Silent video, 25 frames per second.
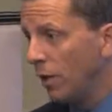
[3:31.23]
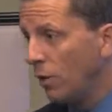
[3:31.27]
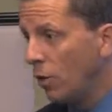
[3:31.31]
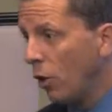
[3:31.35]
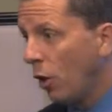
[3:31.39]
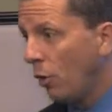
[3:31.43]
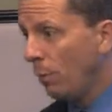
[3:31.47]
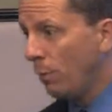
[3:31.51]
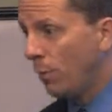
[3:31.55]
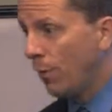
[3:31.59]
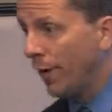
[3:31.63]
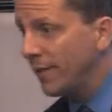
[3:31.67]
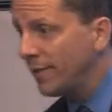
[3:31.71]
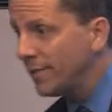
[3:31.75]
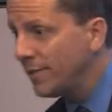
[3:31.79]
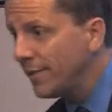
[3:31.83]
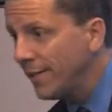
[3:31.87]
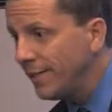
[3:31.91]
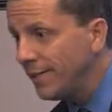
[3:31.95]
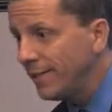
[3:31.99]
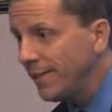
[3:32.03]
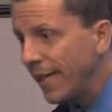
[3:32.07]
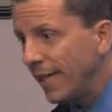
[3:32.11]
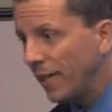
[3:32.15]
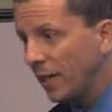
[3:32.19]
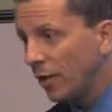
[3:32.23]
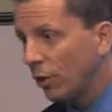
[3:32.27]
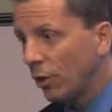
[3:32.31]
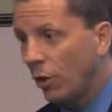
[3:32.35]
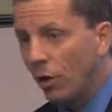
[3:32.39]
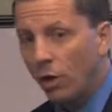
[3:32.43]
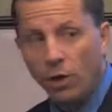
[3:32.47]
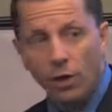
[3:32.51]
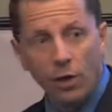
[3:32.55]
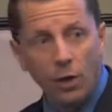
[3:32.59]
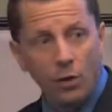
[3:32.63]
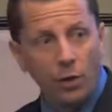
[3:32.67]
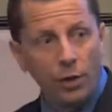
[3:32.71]
No, Brenda and Dale
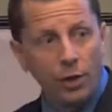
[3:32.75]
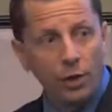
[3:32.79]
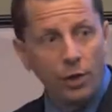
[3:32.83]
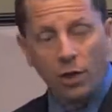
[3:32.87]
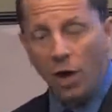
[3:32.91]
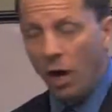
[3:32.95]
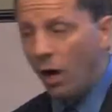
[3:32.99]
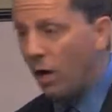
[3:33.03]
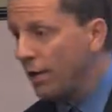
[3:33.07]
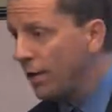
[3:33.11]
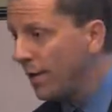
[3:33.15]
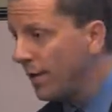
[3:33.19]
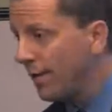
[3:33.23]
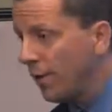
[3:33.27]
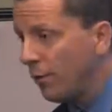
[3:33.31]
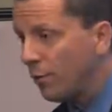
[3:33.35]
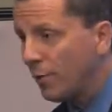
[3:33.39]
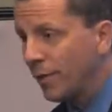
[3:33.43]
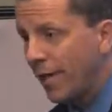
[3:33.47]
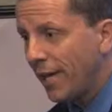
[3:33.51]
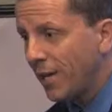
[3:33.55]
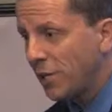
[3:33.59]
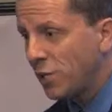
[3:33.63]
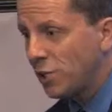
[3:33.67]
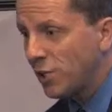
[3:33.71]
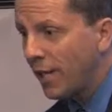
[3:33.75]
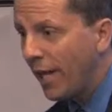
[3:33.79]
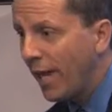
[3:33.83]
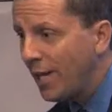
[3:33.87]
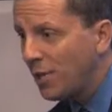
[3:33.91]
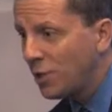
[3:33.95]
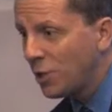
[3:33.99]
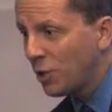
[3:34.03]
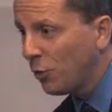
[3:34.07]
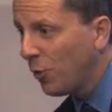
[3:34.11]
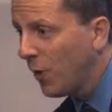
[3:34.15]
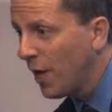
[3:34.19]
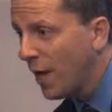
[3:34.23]
are gone, and they
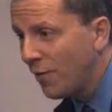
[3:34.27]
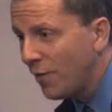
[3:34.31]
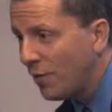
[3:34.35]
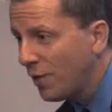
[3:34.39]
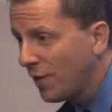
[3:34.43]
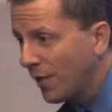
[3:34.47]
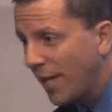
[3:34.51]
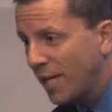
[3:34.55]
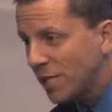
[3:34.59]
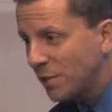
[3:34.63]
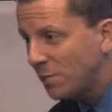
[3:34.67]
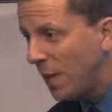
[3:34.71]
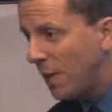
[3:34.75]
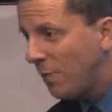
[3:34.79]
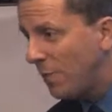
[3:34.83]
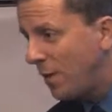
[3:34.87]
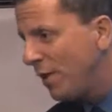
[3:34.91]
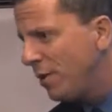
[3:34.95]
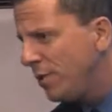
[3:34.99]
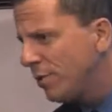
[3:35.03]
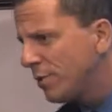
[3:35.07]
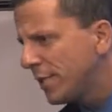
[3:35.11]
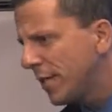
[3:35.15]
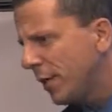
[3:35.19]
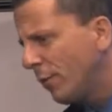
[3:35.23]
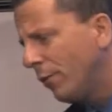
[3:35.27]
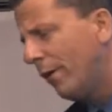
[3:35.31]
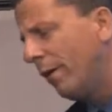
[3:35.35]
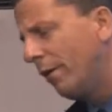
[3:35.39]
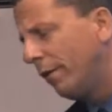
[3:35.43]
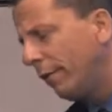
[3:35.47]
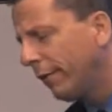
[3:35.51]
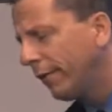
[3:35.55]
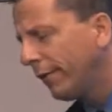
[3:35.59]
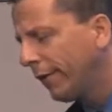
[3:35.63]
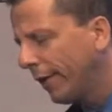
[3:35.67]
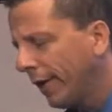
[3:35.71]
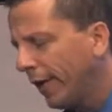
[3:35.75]
exchange or whatever the case may be, and you say,
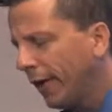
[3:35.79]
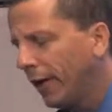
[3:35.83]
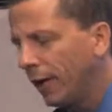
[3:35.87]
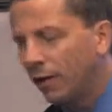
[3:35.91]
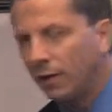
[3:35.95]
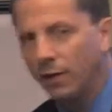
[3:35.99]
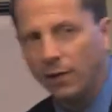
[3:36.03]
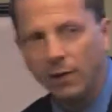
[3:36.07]
well, okay.